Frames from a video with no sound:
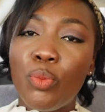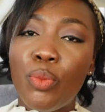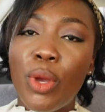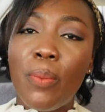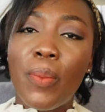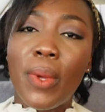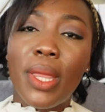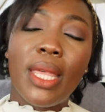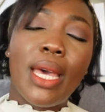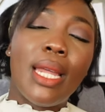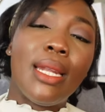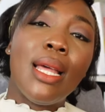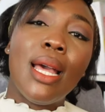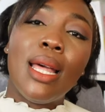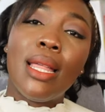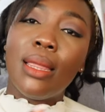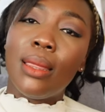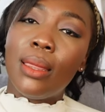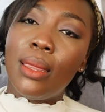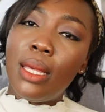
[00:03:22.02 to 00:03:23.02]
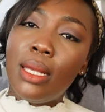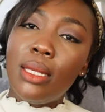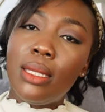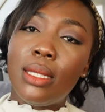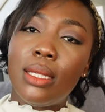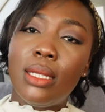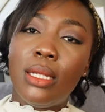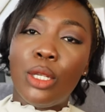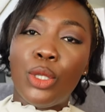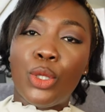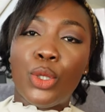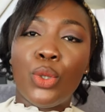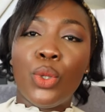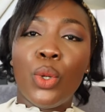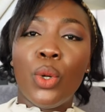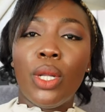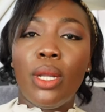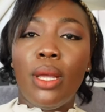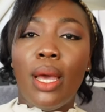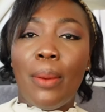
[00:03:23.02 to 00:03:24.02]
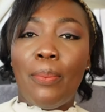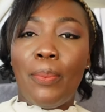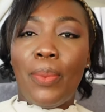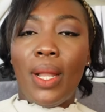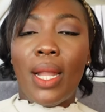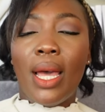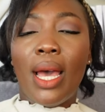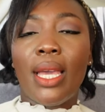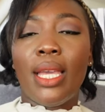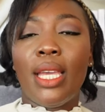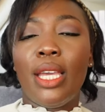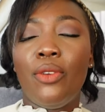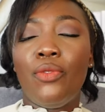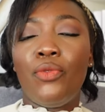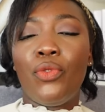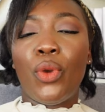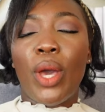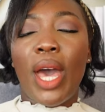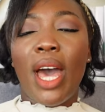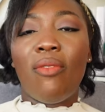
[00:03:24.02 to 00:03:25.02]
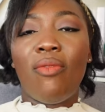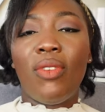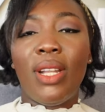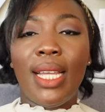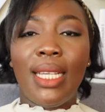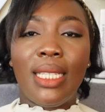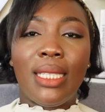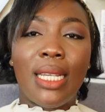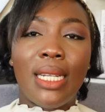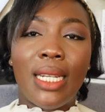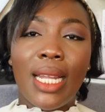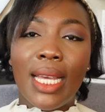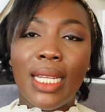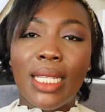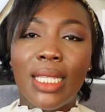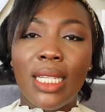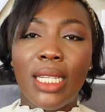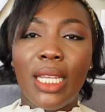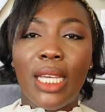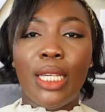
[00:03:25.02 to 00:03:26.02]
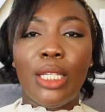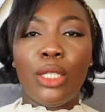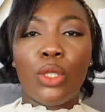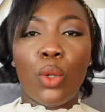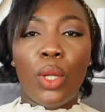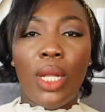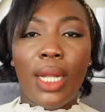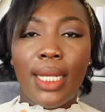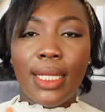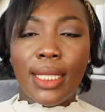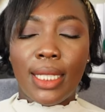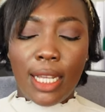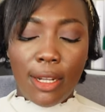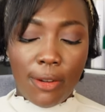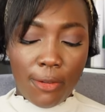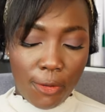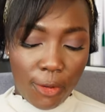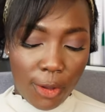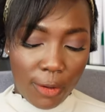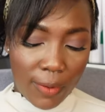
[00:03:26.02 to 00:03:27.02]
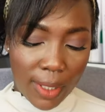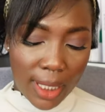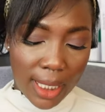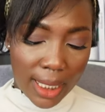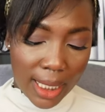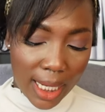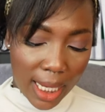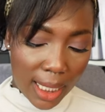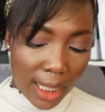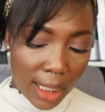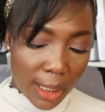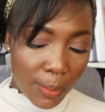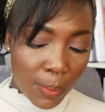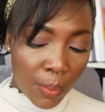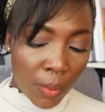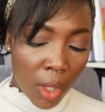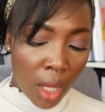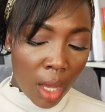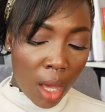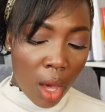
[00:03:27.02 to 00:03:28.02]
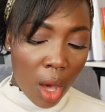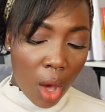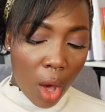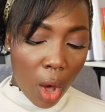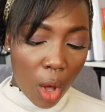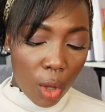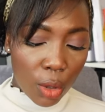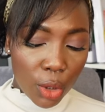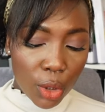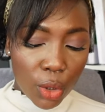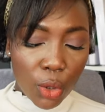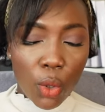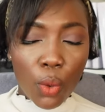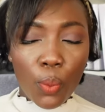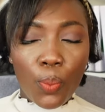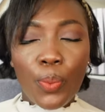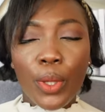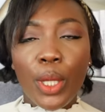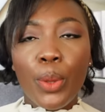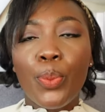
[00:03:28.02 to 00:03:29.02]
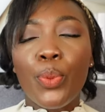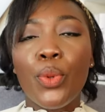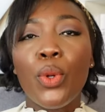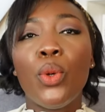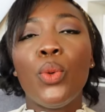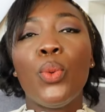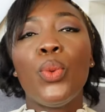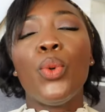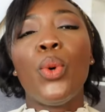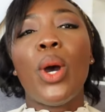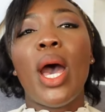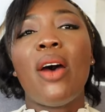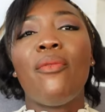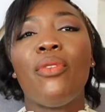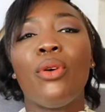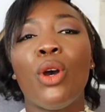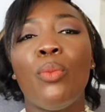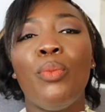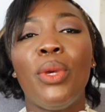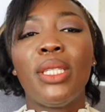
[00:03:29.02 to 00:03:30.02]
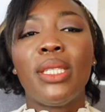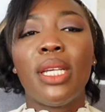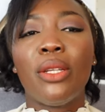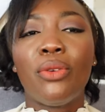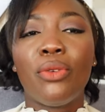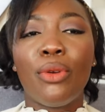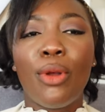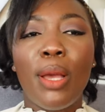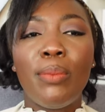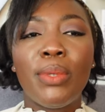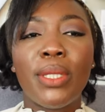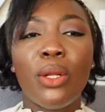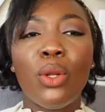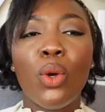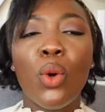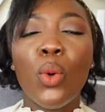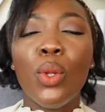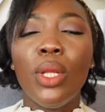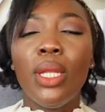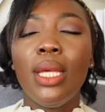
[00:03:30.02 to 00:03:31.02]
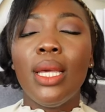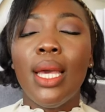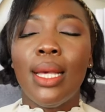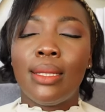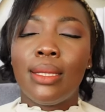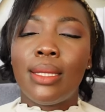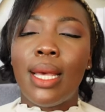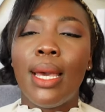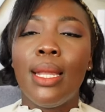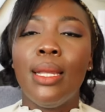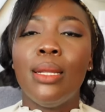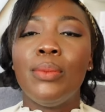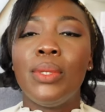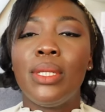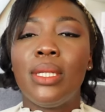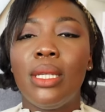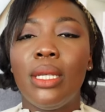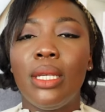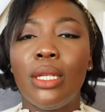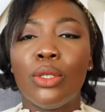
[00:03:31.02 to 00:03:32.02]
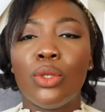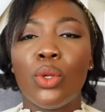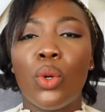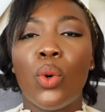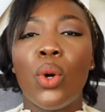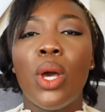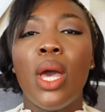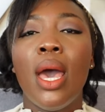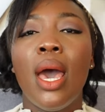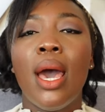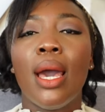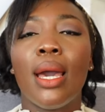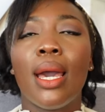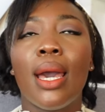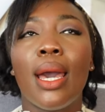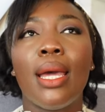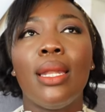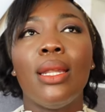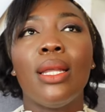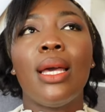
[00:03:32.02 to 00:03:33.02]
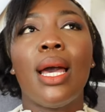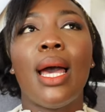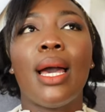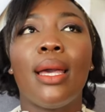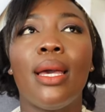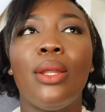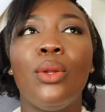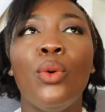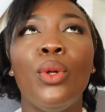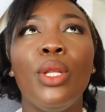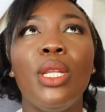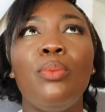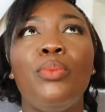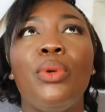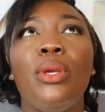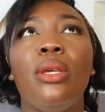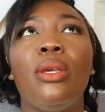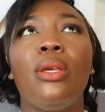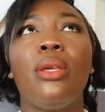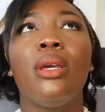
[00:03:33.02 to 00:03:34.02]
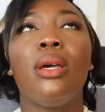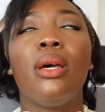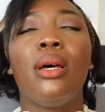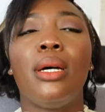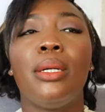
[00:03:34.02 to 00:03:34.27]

remember that this does not apply if you have less than 90 days or less than 50 days. Also, people who have committed crimes that only asylum seekers or can only be